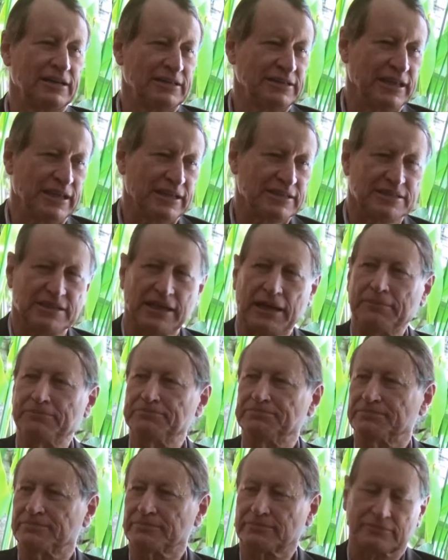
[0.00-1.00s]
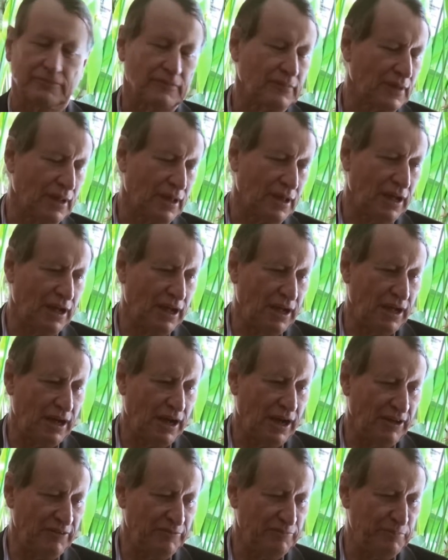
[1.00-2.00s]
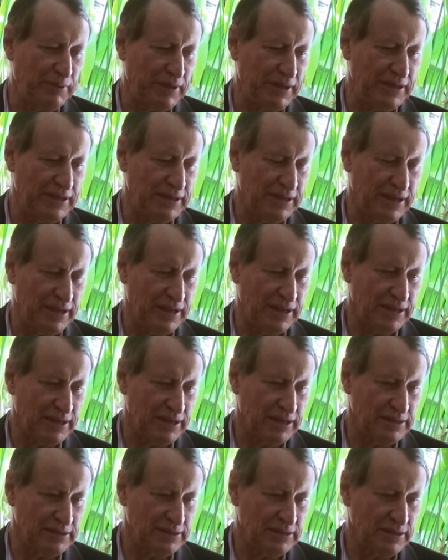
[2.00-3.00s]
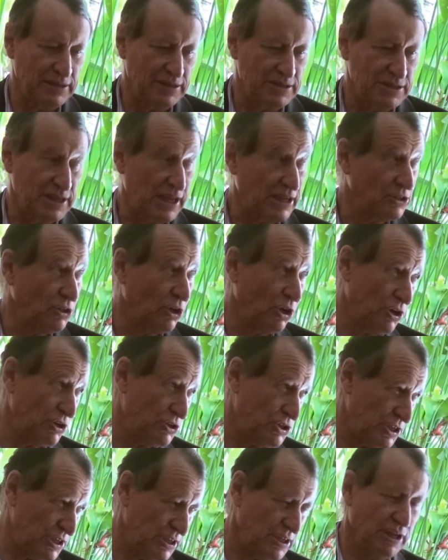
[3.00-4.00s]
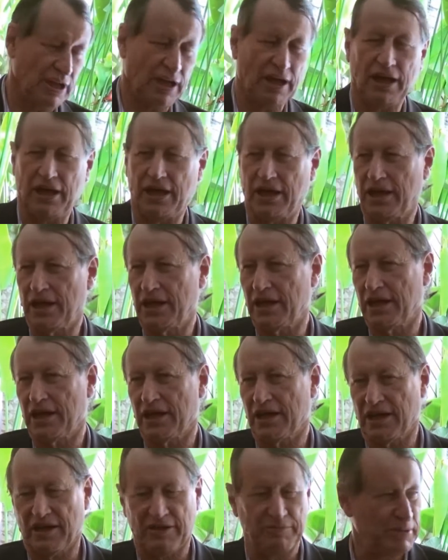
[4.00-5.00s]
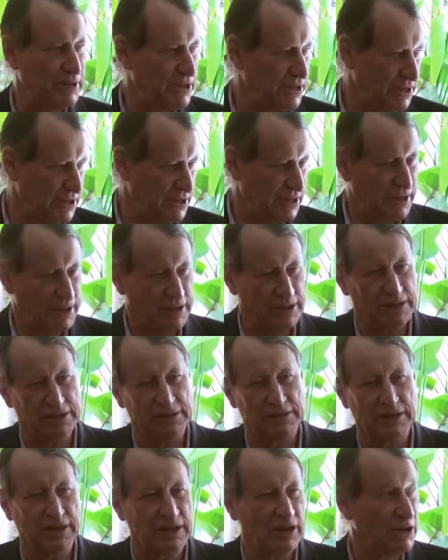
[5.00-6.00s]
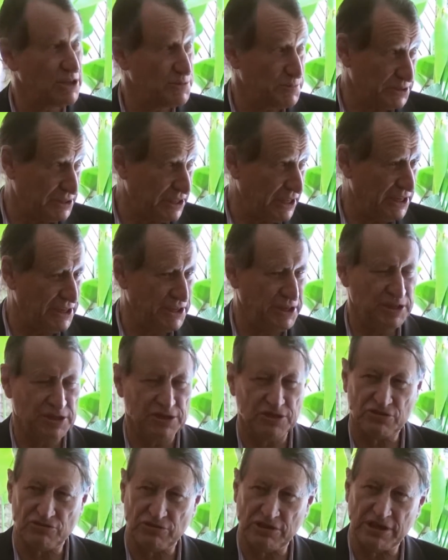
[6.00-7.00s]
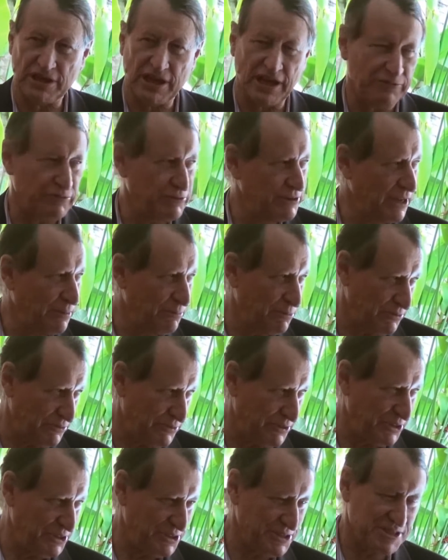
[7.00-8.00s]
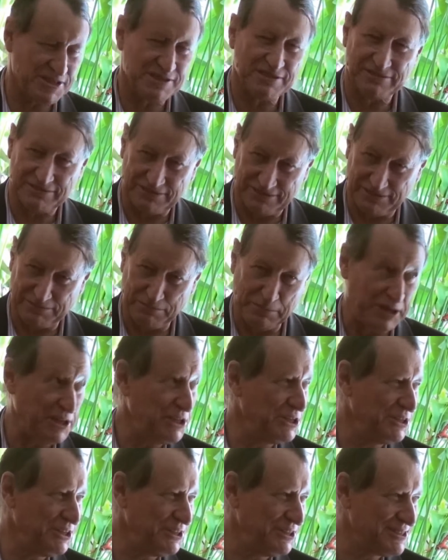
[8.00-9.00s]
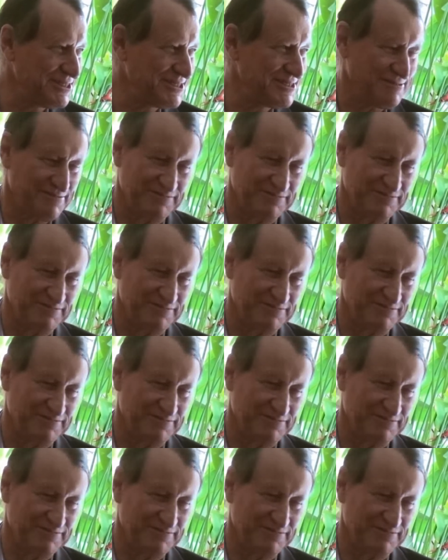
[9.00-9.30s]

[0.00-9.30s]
Yes, I've been in technology. I've been in hospitality industry now for a number of years, many years.